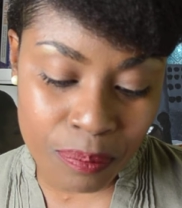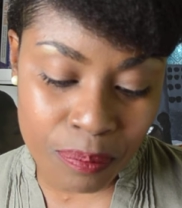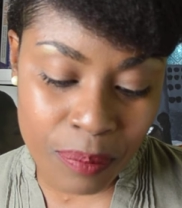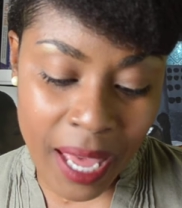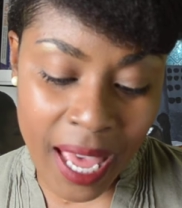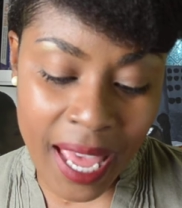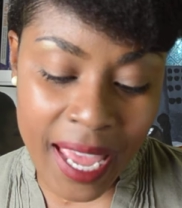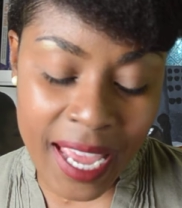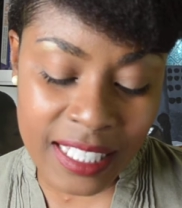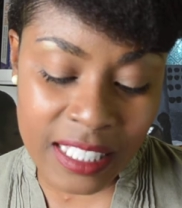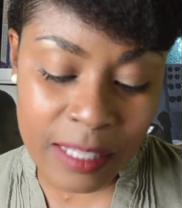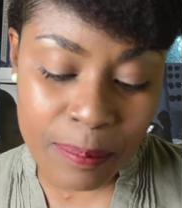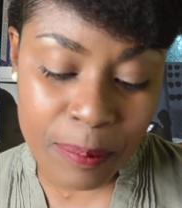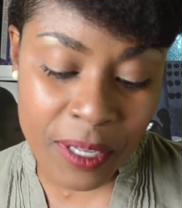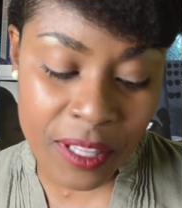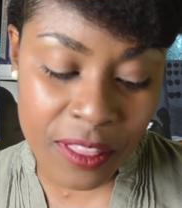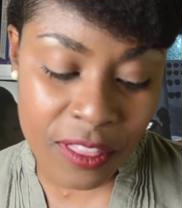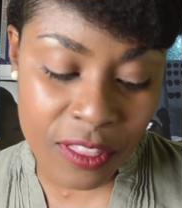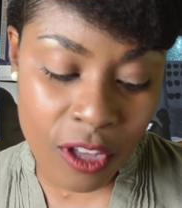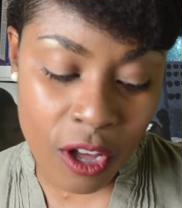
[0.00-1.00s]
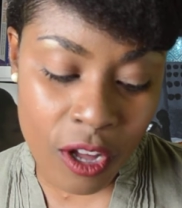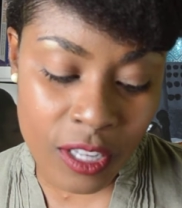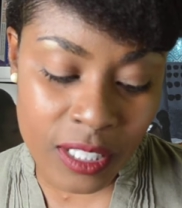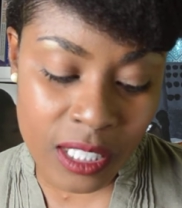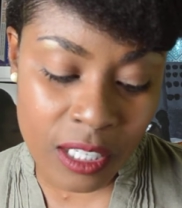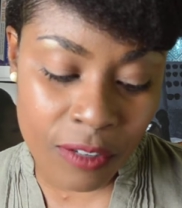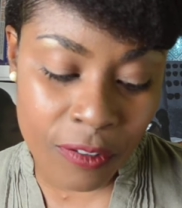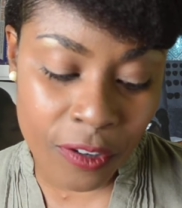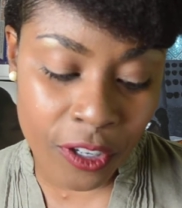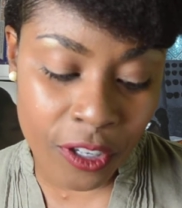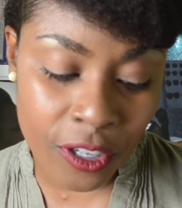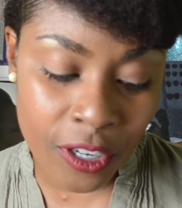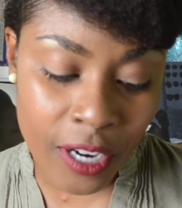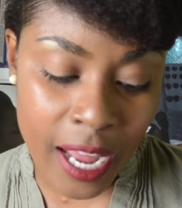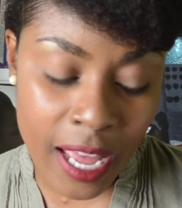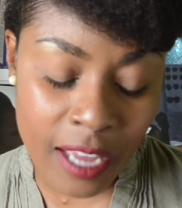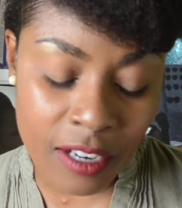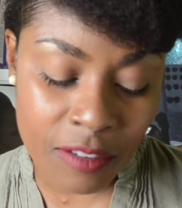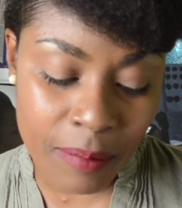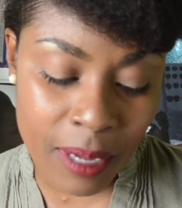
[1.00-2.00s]
I had to put thoughts of her
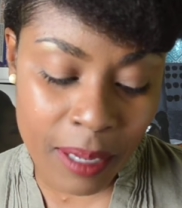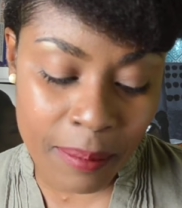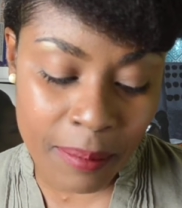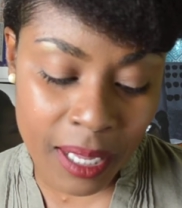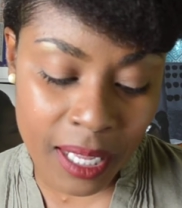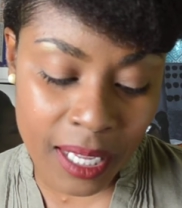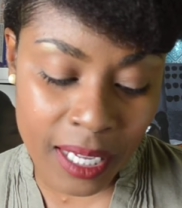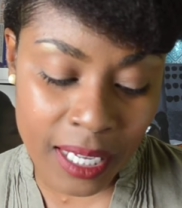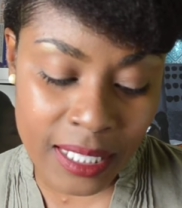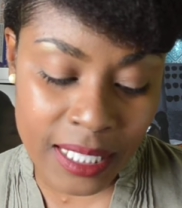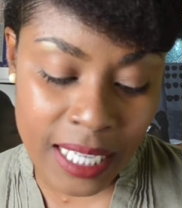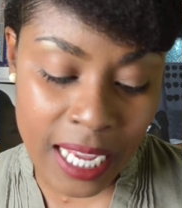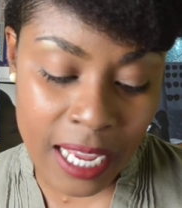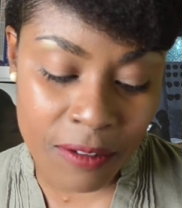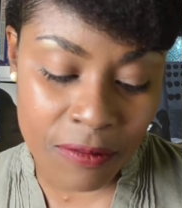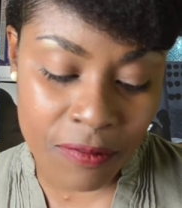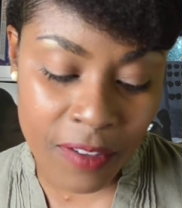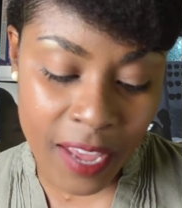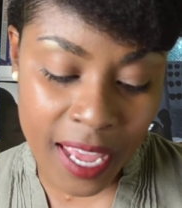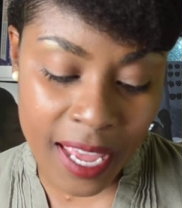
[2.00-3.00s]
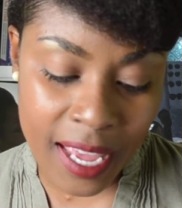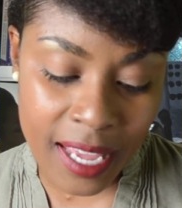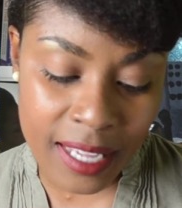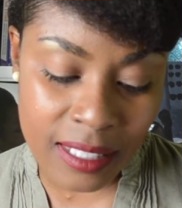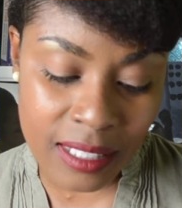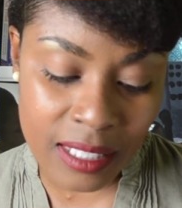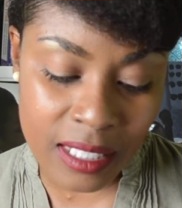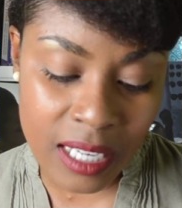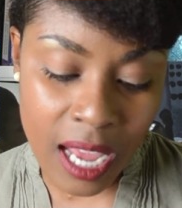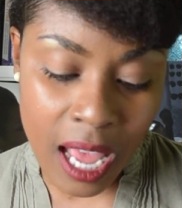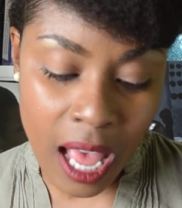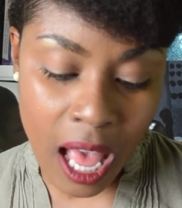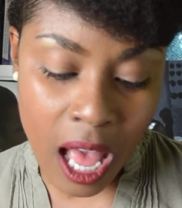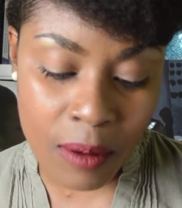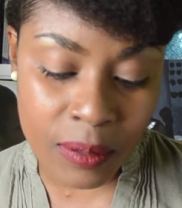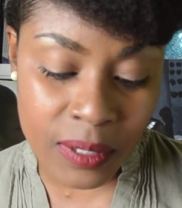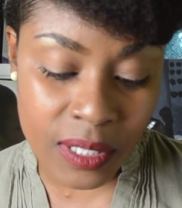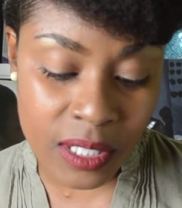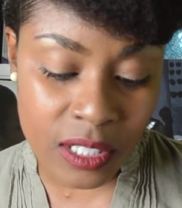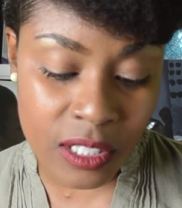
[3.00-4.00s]
out of my mind and fast. I
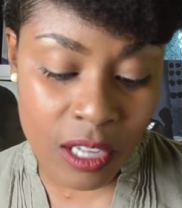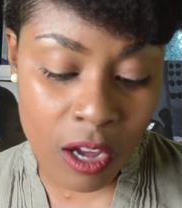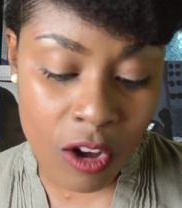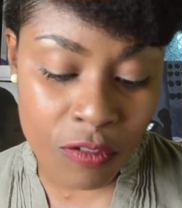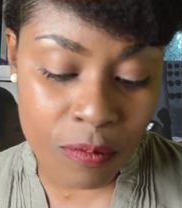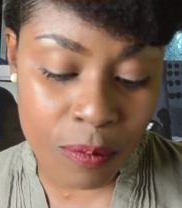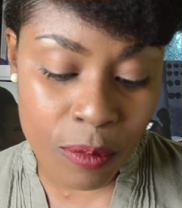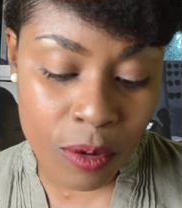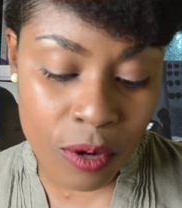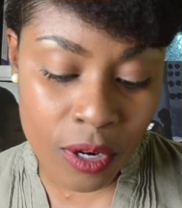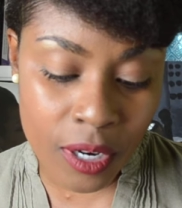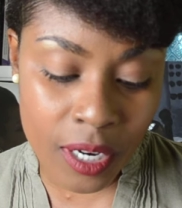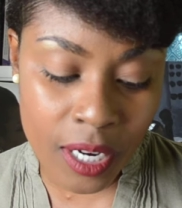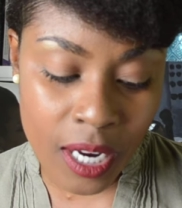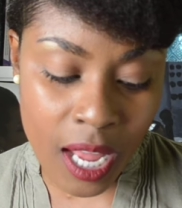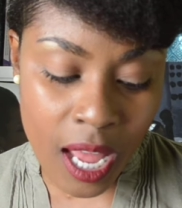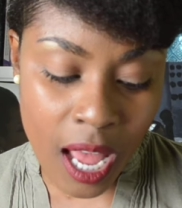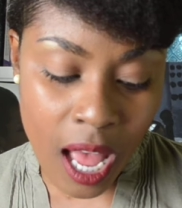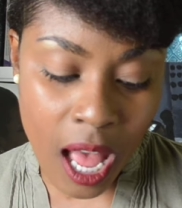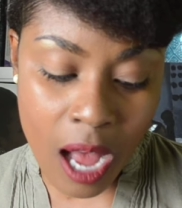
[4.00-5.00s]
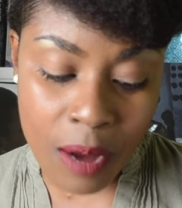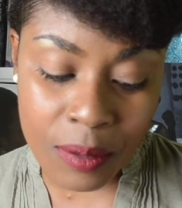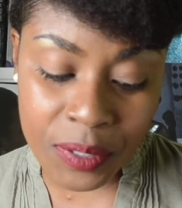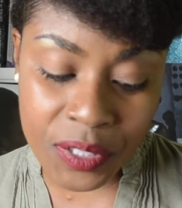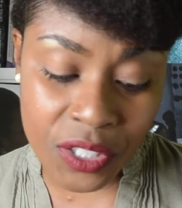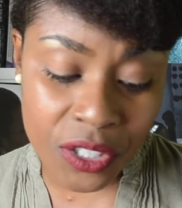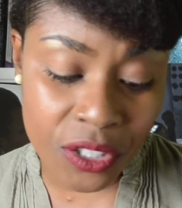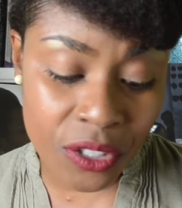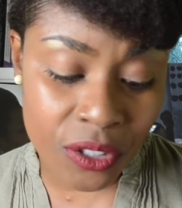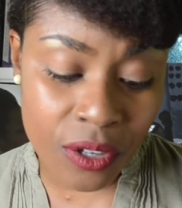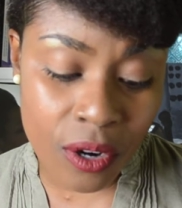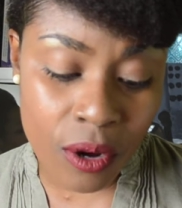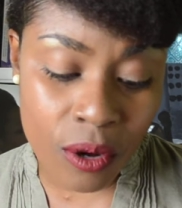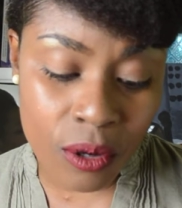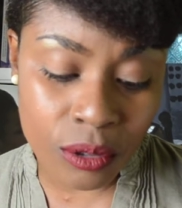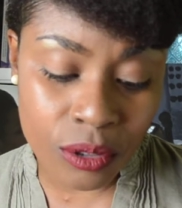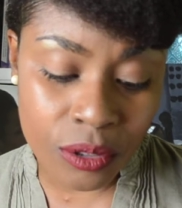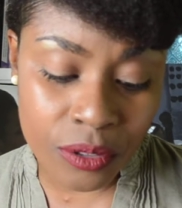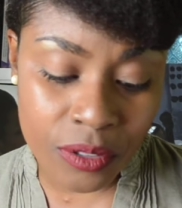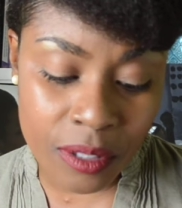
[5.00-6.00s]
was a sophomore, I was a year
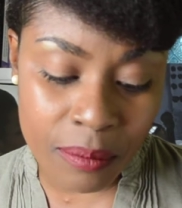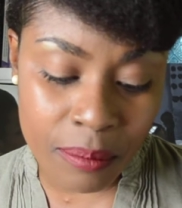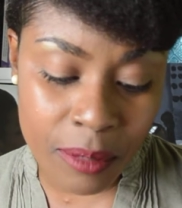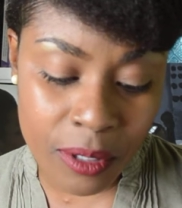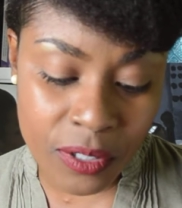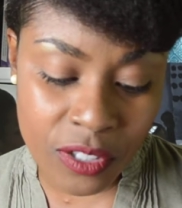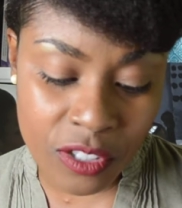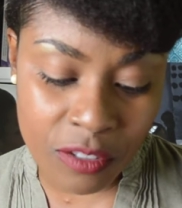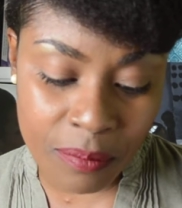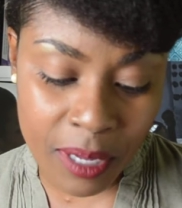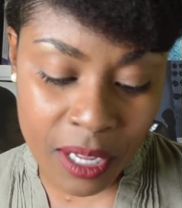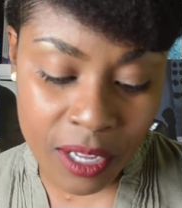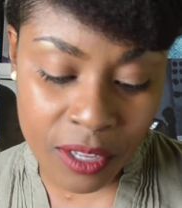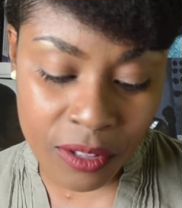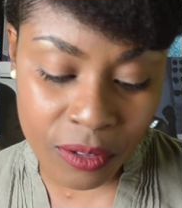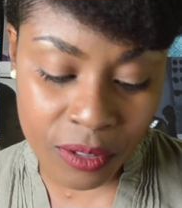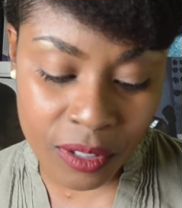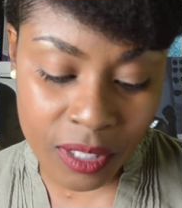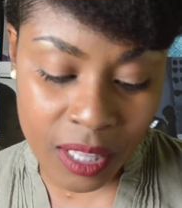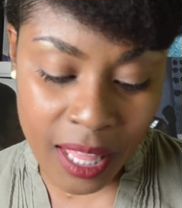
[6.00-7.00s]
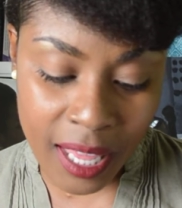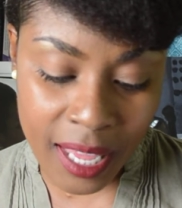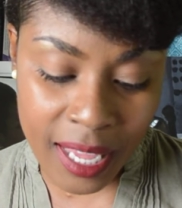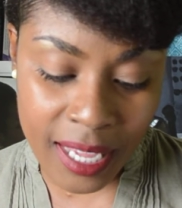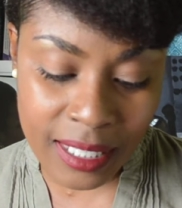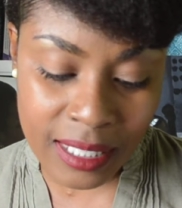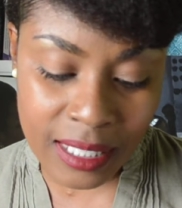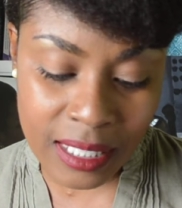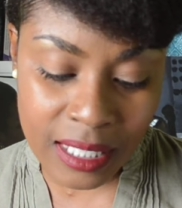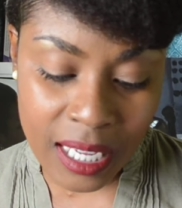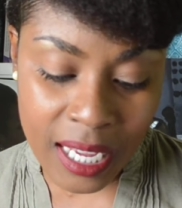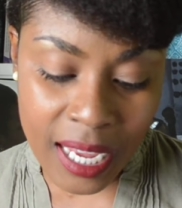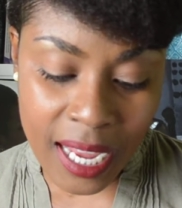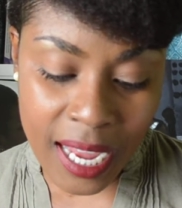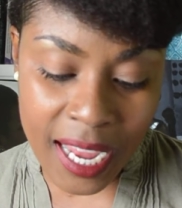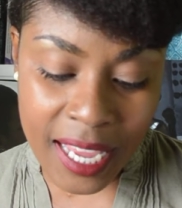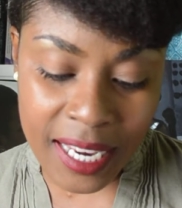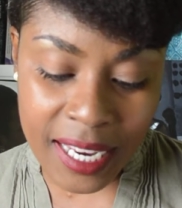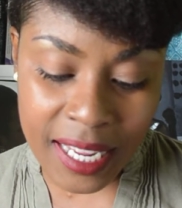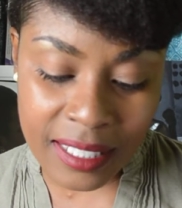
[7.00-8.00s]
older than most of my other class,
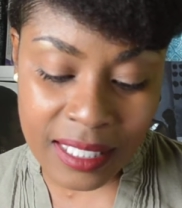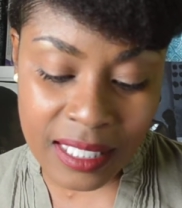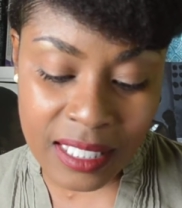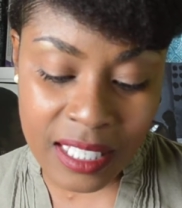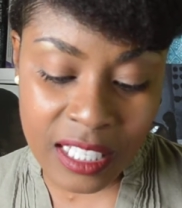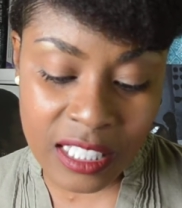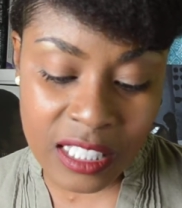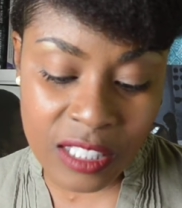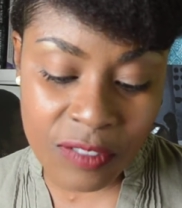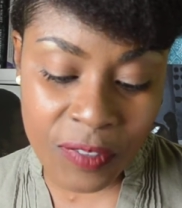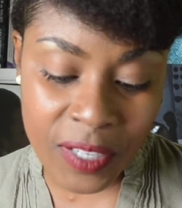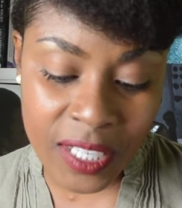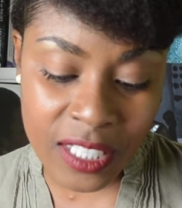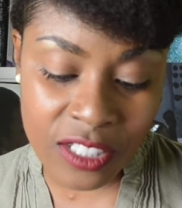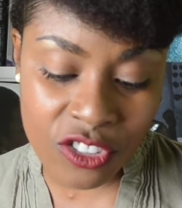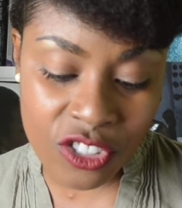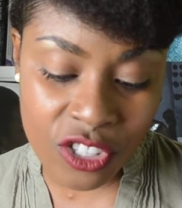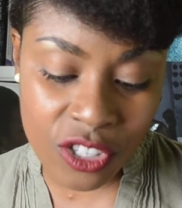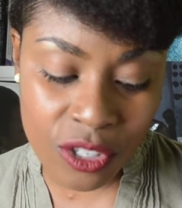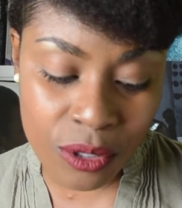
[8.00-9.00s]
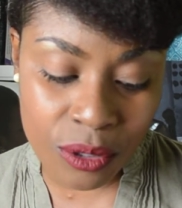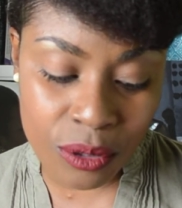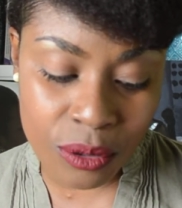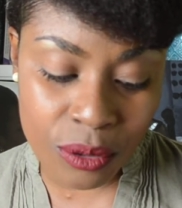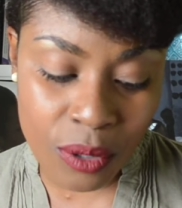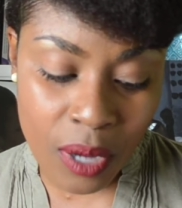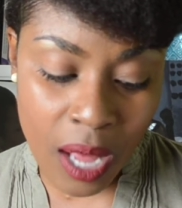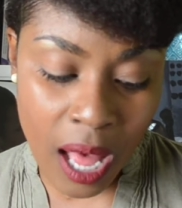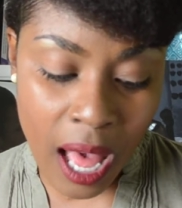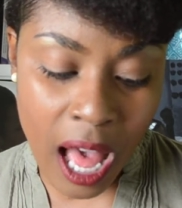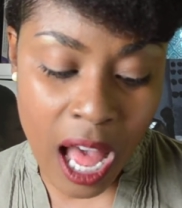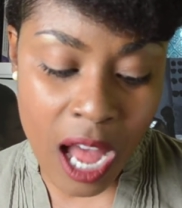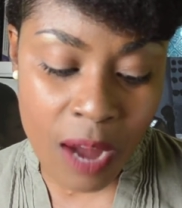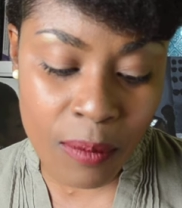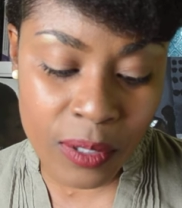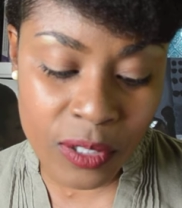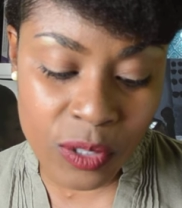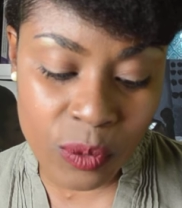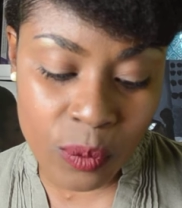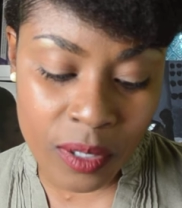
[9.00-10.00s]
and at six feet two, I
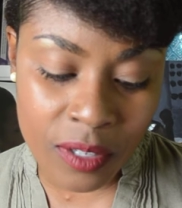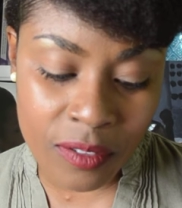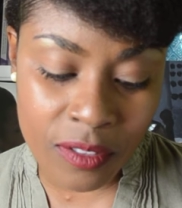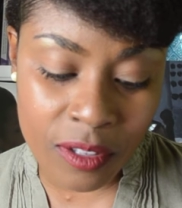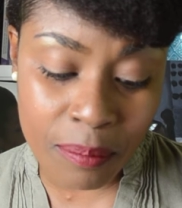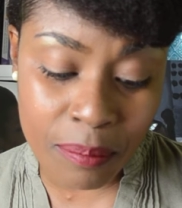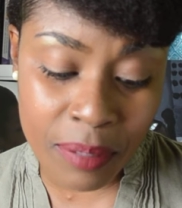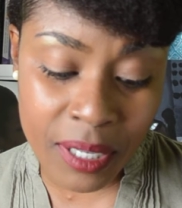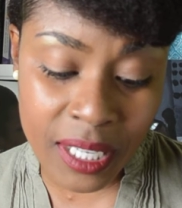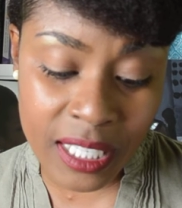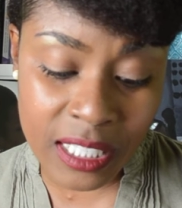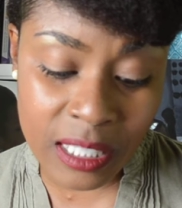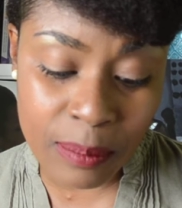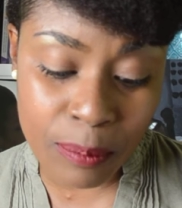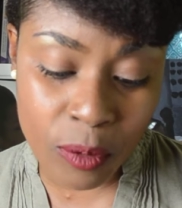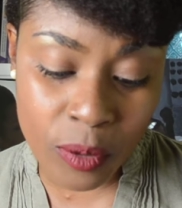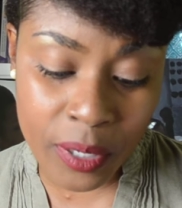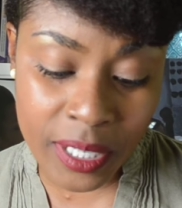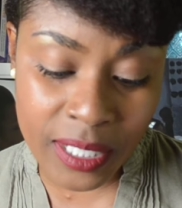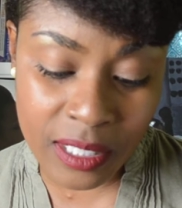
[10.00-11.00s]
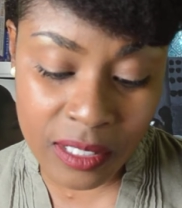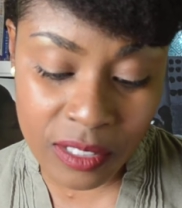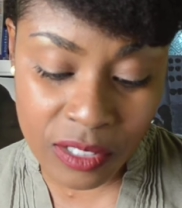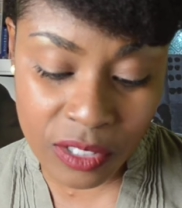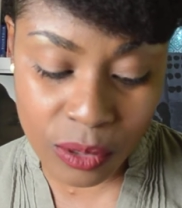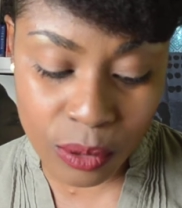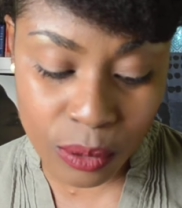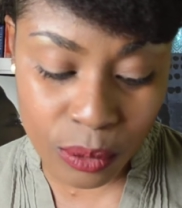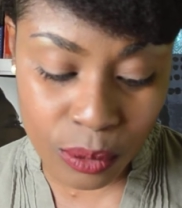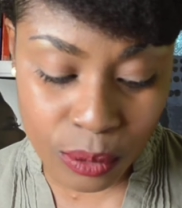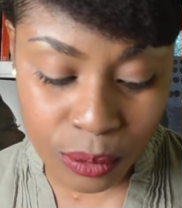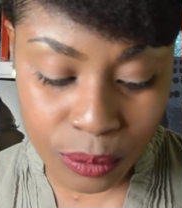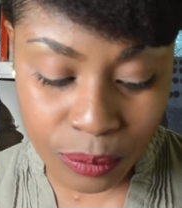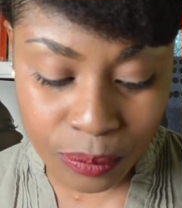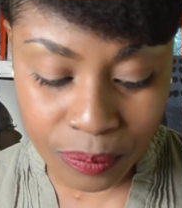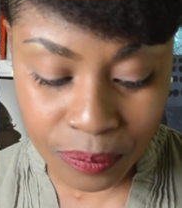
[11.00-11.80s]
was one of the biggest boys in school.